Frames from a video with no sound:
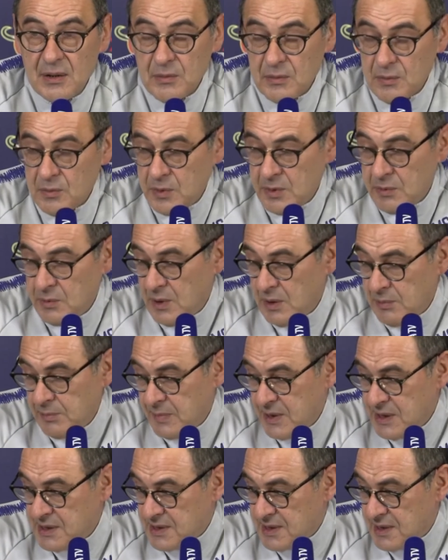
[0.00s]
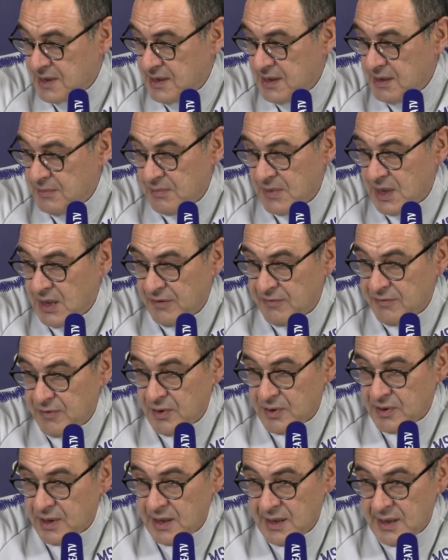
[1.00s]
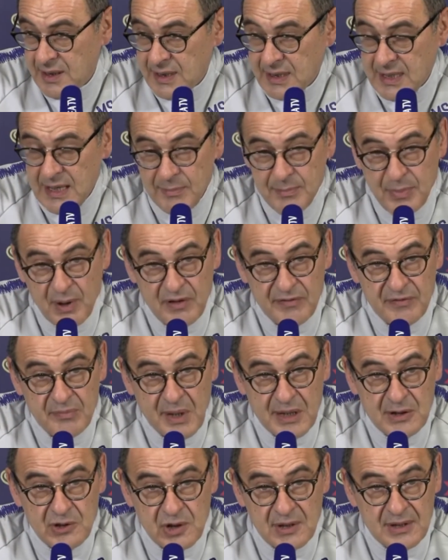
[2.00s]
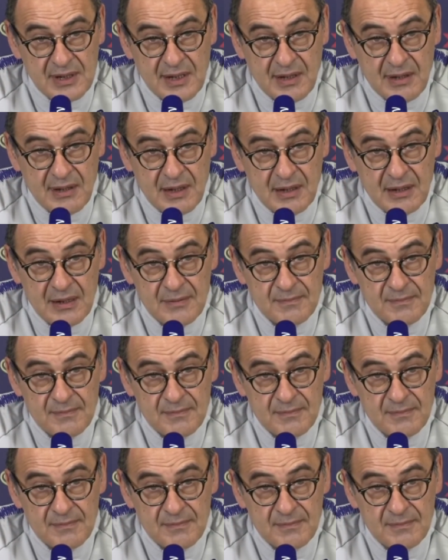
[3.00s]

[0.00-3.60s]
we will miss him for a couple of matches, I think.